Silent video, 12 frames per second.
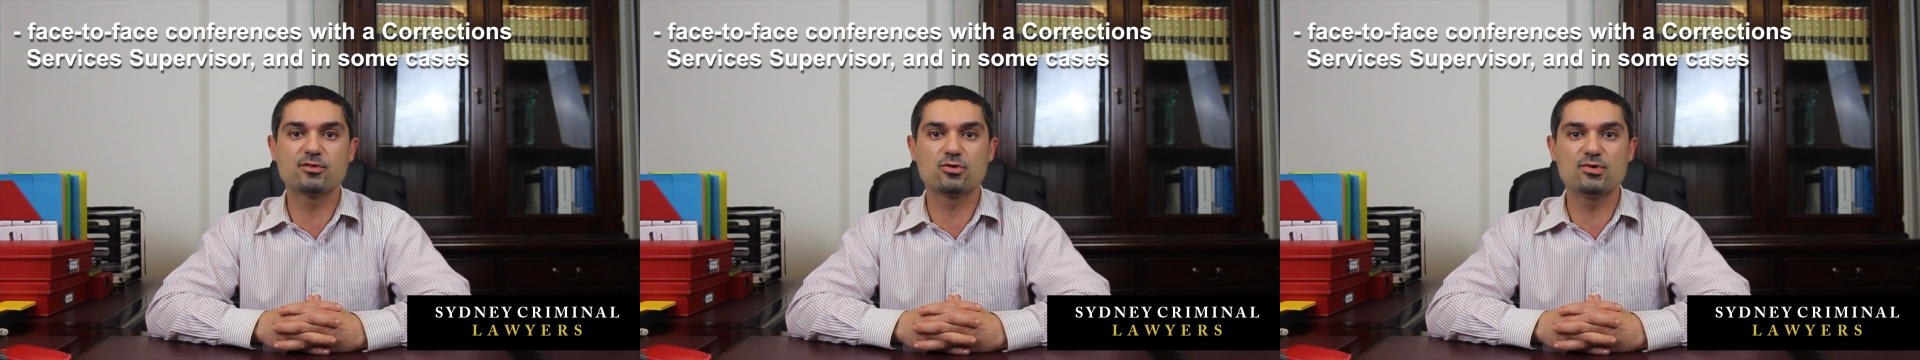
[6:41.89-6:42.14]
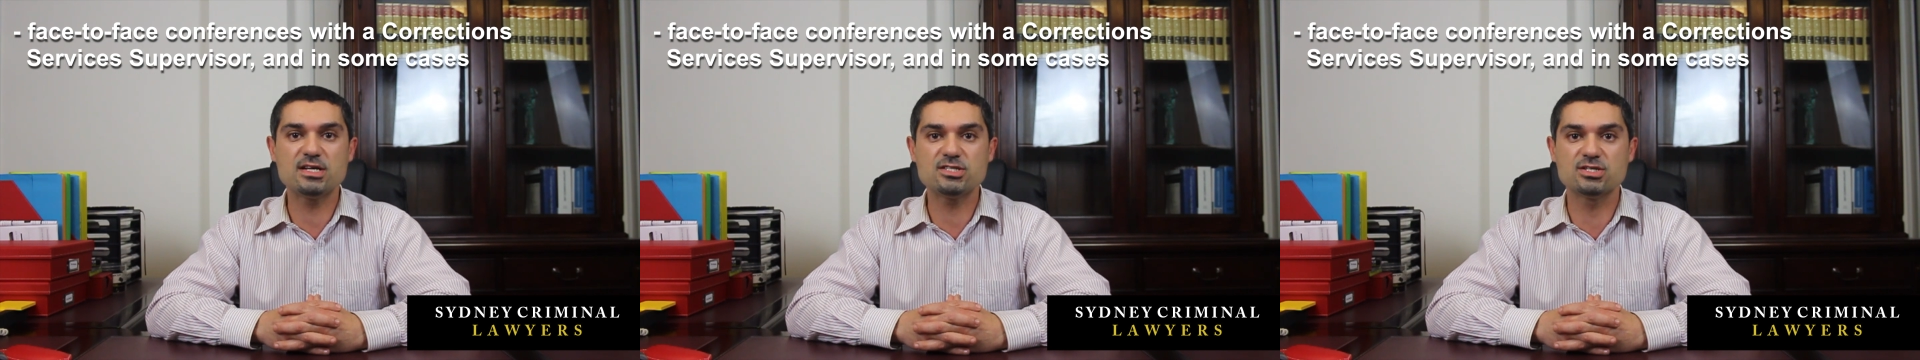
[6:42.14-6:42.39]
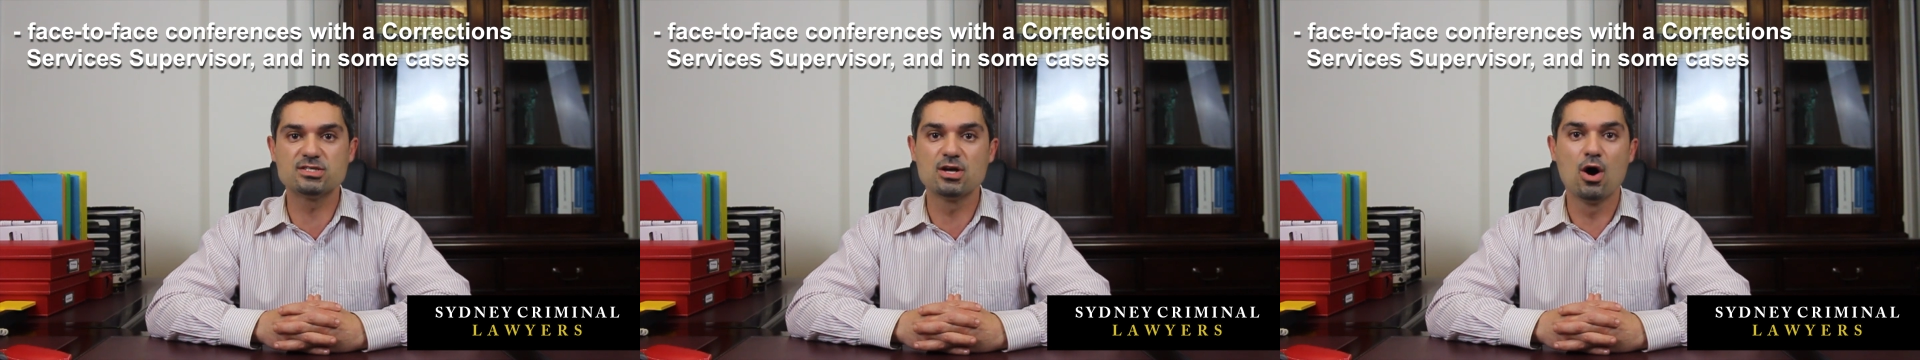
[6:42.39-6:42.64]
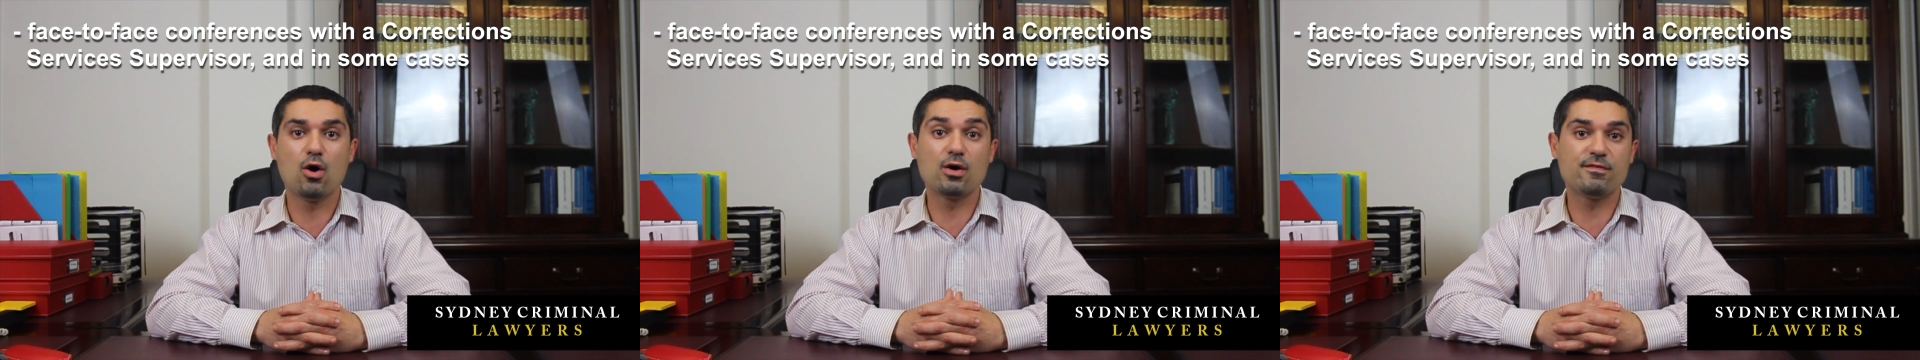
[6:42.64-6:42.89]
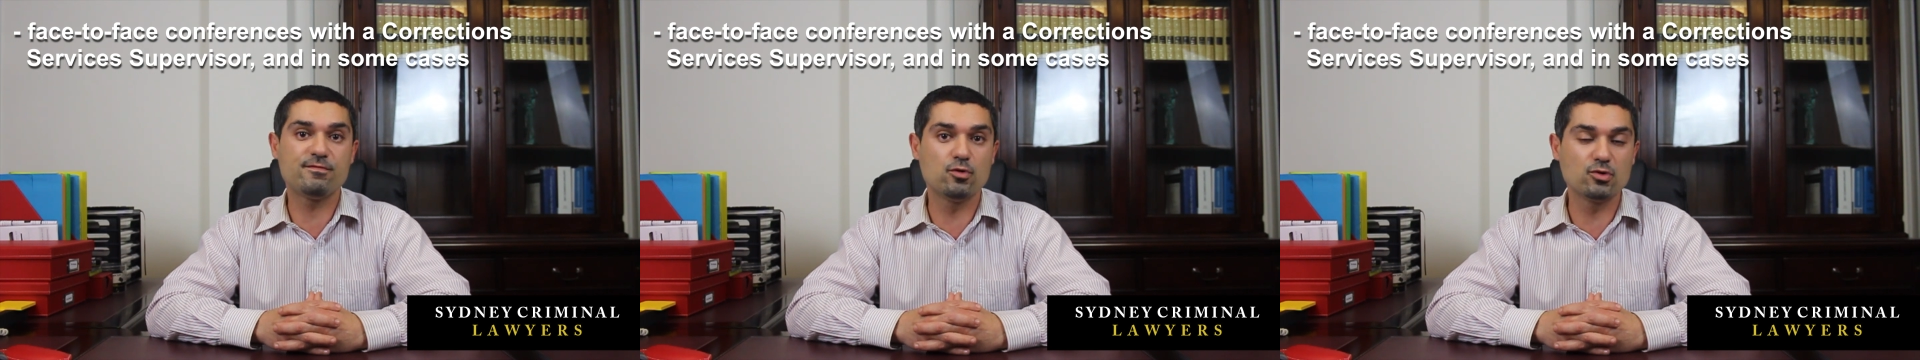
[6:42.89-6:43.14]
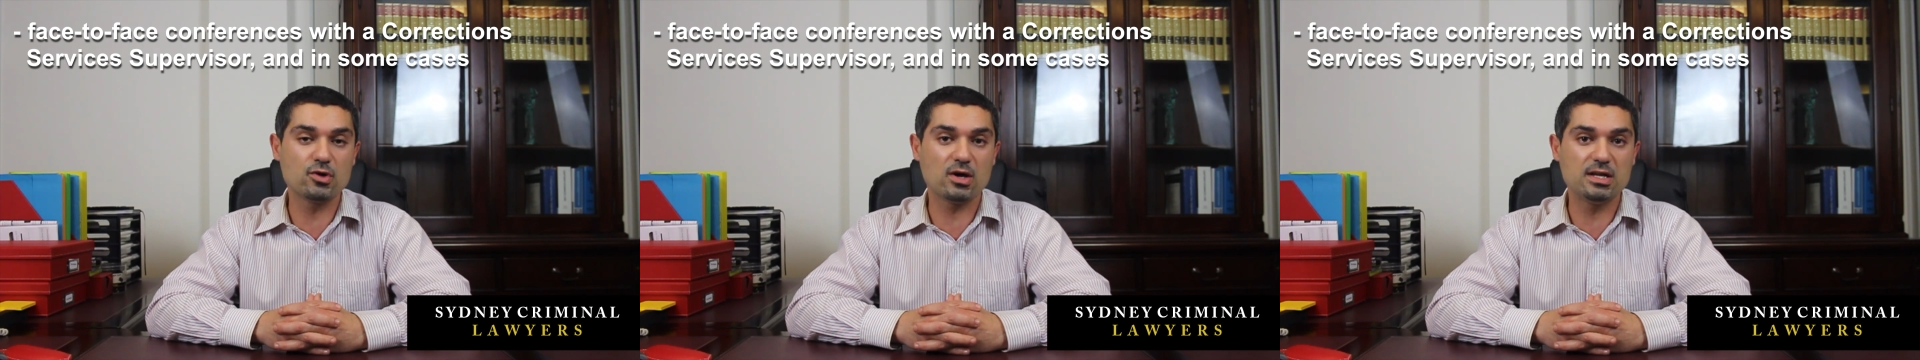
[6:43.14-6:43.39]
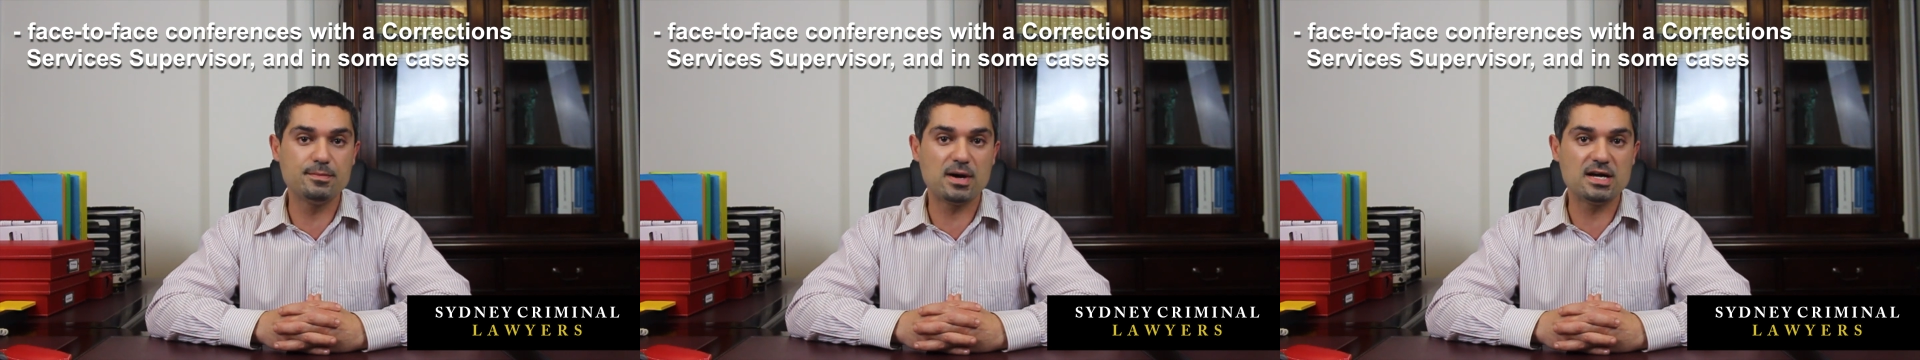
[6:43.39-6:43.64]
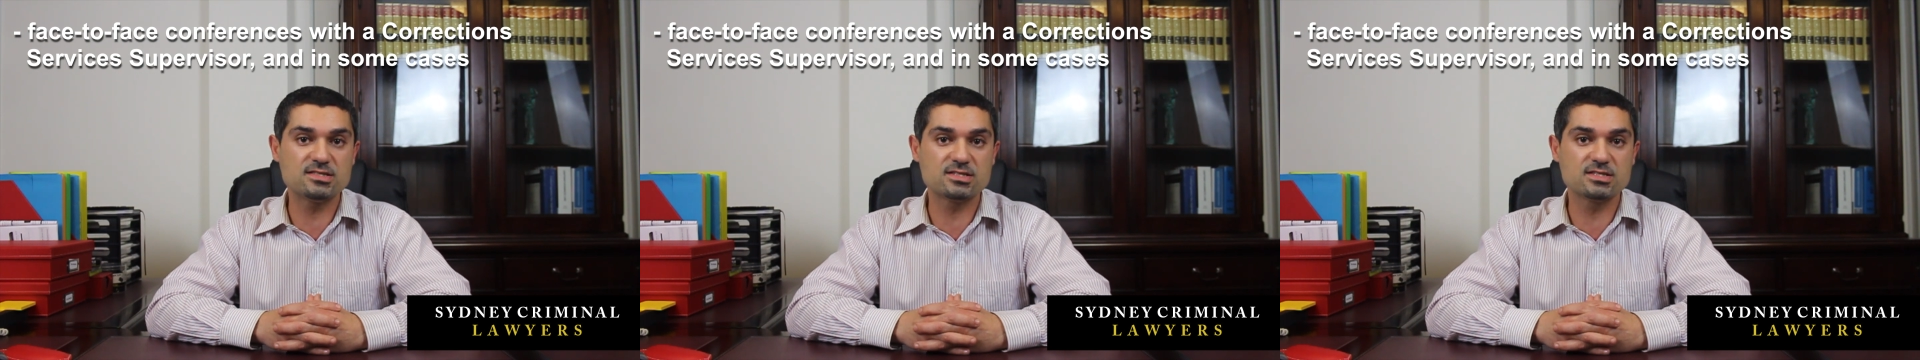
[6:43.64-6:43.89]
of Corrections on a fortnightly
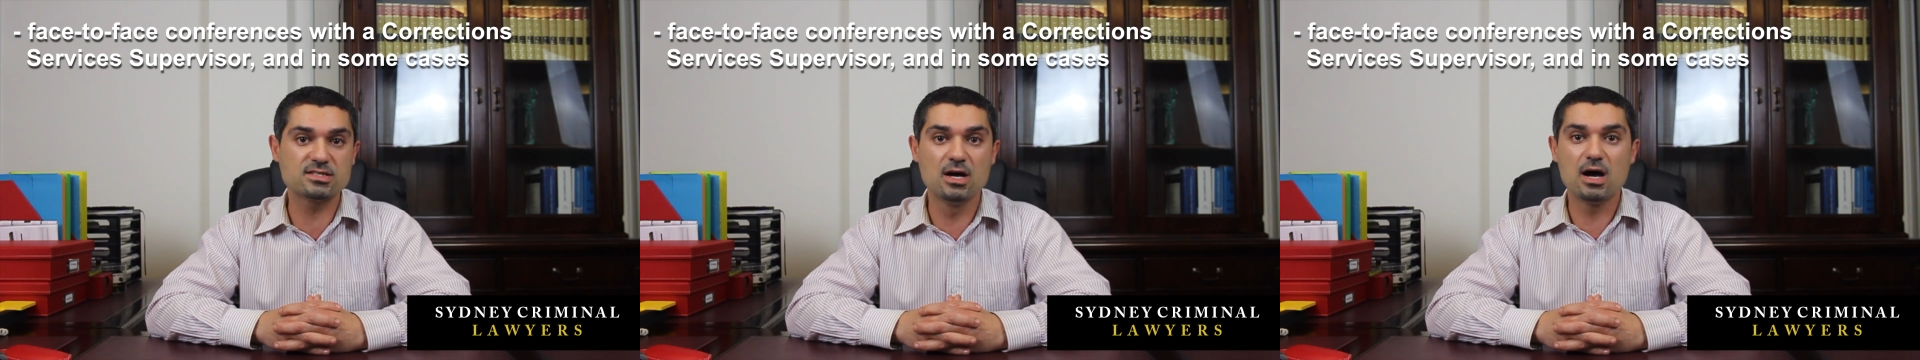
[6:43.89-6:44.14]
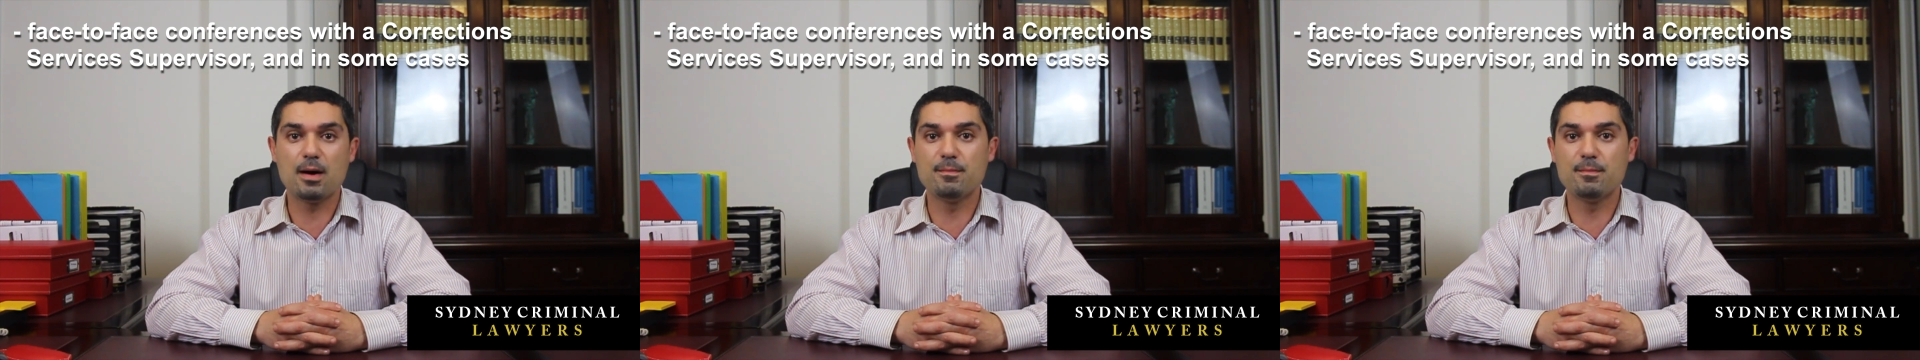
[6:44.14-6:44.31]
basis,